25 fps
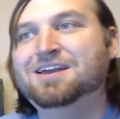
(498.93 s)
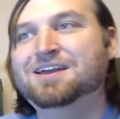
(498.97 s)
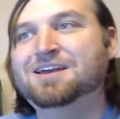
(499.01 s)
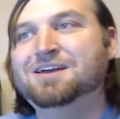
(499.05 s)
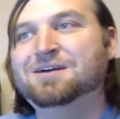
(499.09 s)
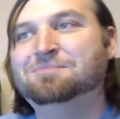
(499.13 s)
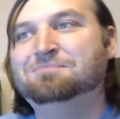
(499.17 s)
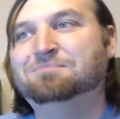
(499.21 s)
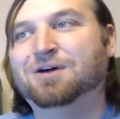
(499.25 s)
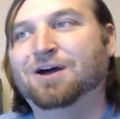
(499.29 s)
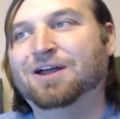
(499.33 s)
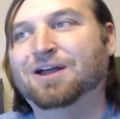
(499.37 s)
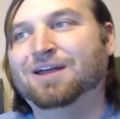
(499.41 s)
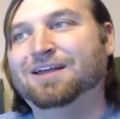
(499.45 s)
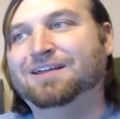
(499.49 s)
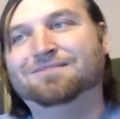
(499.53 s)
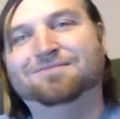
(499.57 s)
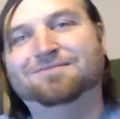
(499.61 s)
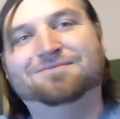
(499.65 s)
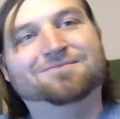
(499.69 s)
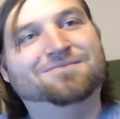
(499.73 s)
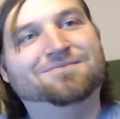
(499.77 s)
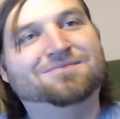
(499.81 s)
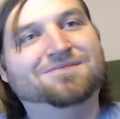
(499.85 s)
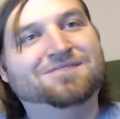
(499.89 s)
But,
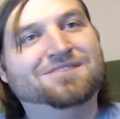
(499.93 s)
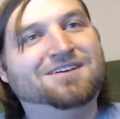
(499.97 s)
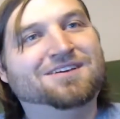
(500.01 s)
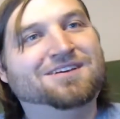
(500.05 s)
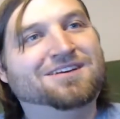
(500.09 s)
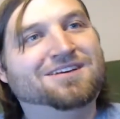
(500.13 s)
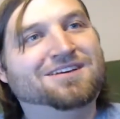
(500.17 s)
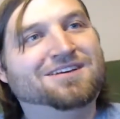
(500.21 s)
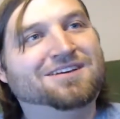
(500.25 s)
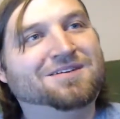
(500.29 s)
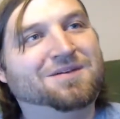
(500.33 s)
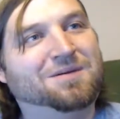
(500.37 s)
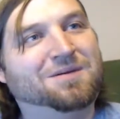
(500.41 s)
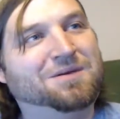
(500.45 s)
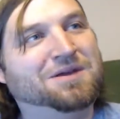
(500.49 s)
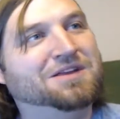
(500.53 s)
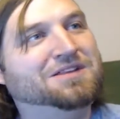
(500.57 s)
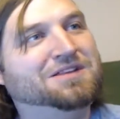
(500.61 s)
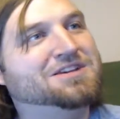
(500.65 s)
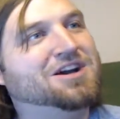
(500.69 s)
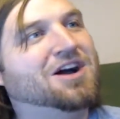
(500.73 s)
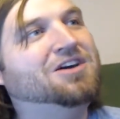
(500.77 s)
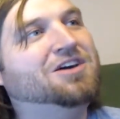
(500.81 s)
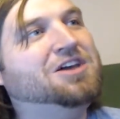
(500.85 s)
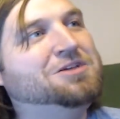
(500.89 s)
I mean,
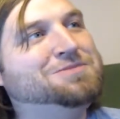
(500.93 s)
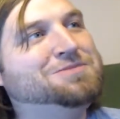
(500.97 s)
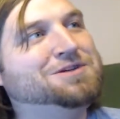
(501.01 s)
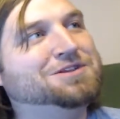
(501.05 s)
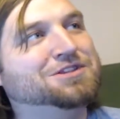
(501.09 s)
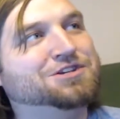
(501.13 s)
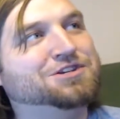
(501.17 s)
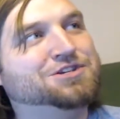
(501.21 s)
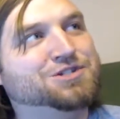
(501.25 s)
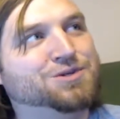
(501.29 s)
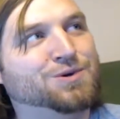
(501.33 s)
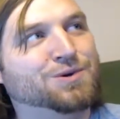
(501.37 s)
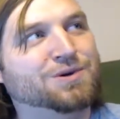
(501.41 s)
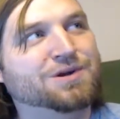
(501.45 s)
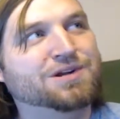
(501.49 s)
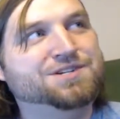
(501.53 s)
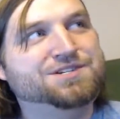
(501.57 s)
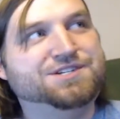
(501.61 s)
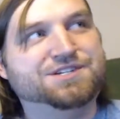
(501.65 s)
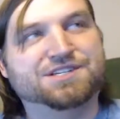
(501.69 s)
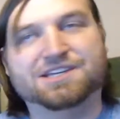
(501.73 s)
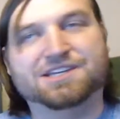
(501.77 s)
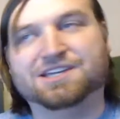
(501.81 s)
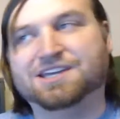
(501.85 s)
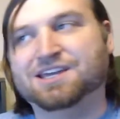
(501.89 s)
talking about the
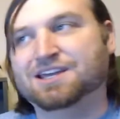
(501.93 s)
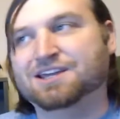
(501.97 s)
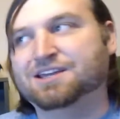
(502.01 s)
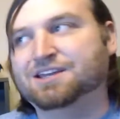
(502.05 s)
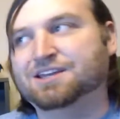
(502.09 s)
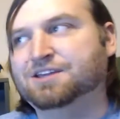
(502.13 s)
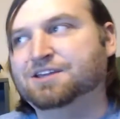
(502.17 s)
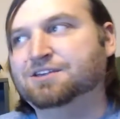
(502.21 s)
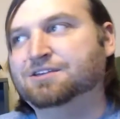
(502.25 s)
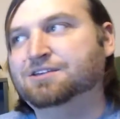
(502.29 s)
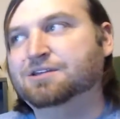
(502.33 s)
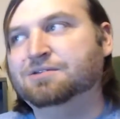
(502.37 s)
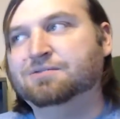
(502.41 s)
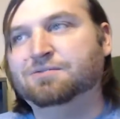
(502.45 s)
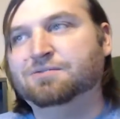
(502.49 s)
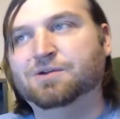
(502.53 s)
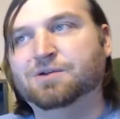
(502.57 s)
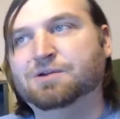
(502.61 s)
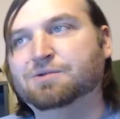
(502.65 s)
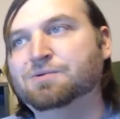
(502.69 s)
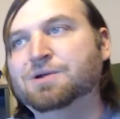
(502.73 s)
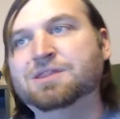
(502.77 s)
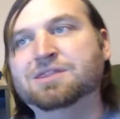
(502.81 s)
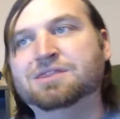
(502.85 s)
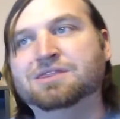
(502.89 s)
shortages again,
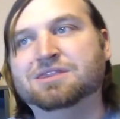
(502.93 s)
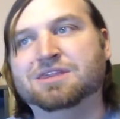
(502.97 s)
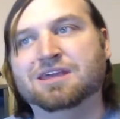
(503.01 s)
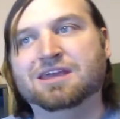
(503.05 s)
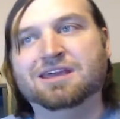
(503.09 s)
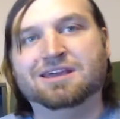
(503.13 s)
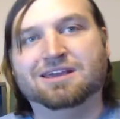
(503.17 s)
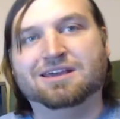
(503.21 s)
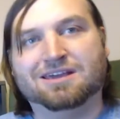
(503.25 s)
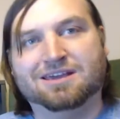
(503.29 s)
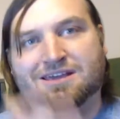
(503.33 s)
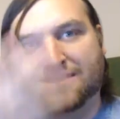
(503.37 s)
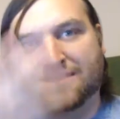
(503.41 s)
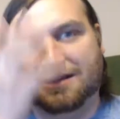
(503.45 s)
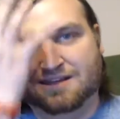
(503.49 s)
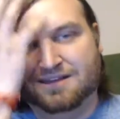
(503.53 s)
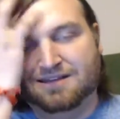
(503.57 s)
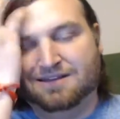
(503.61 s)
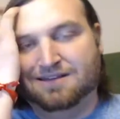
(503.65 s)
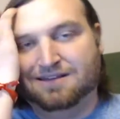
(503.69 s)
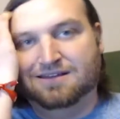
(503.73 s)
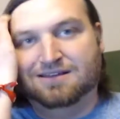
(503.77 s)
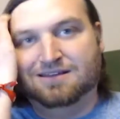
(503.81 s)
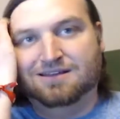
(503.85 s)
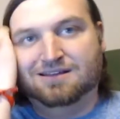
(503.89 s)
you wouldn't think
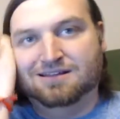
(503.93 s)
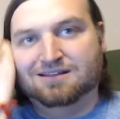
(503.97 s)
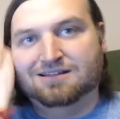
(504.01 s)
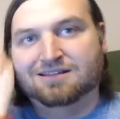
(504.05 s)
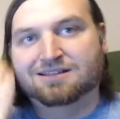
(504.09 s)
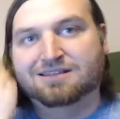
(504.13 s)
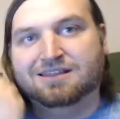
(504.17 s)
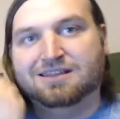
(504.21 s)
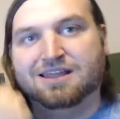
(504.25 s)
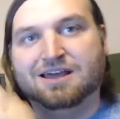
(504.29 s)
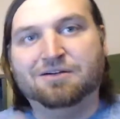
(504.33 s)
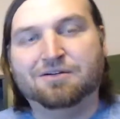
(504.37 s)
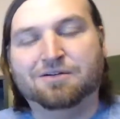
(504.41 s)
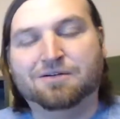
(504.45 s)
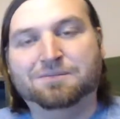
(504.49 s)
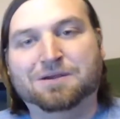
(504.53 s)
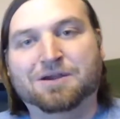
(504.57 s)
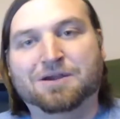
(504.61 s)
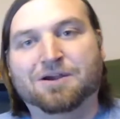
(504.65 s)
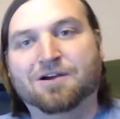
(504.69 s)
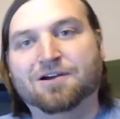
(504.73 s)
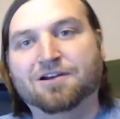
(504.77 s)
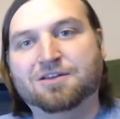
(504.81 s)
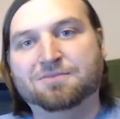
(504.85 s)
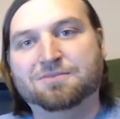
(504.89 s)
that it would be
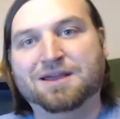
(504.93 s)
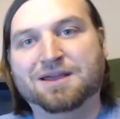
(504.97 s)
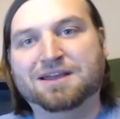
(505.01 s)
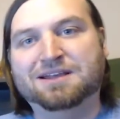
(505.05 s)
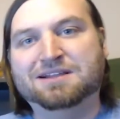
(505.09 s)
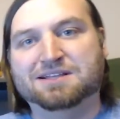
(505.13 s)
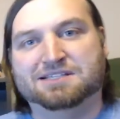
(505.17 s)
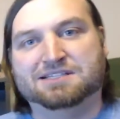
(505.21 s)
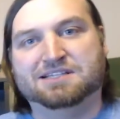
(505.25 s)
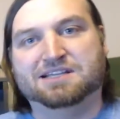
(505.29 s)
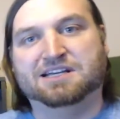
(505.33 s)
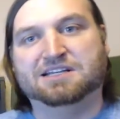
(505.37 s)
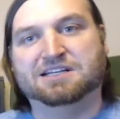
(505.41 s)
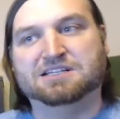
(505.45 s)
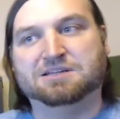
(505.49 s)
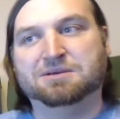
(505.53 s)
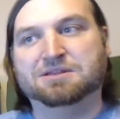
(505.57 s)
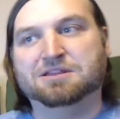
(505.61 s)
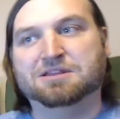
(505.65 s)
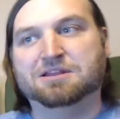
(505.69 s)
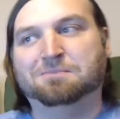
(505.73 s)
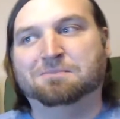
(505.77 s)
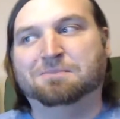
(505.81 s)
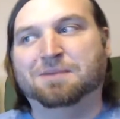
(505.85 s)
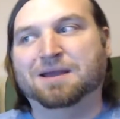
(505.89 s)
hard to make these things. I mean,
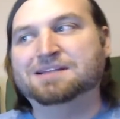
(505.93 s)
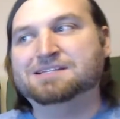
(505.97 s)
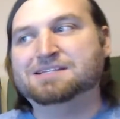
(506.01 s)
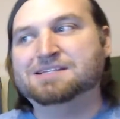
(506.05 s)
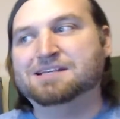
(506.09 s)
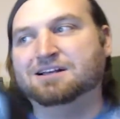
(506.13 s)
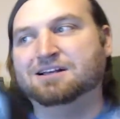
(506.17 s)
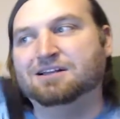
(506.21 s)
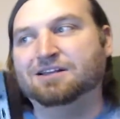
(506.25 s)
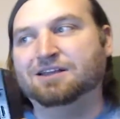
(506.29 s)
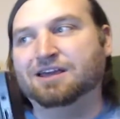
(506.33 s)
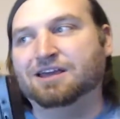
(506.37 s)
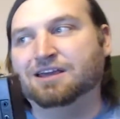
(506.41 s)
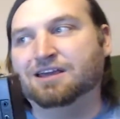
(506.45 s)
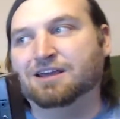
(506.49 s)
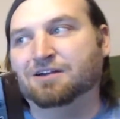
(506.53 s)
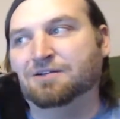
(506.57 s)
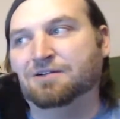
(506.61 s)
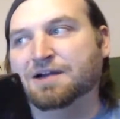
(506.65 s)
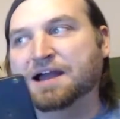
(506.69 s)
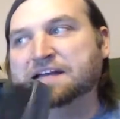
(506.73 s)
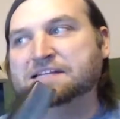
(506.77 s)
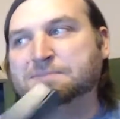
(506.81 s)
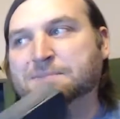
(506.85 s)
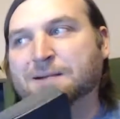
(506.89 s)
they're basically a
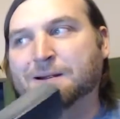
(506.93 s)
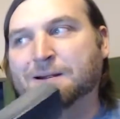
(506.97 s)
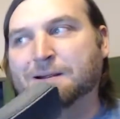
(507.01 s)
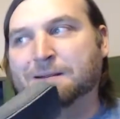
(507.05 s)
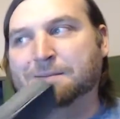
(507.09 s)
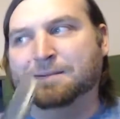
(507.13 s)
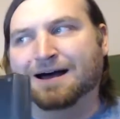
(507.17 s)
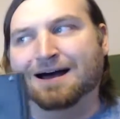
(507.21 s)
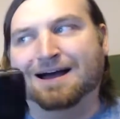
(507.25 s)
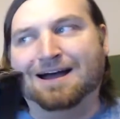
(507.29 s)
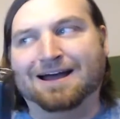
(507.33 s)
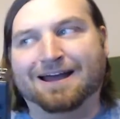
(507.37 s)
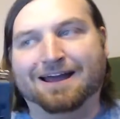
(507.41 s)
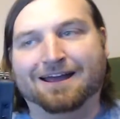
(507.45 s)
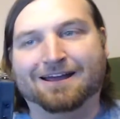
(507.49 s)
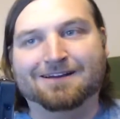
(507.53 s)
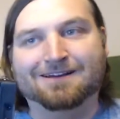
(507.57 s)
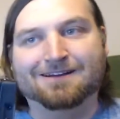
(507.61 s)
Raspberry Pi.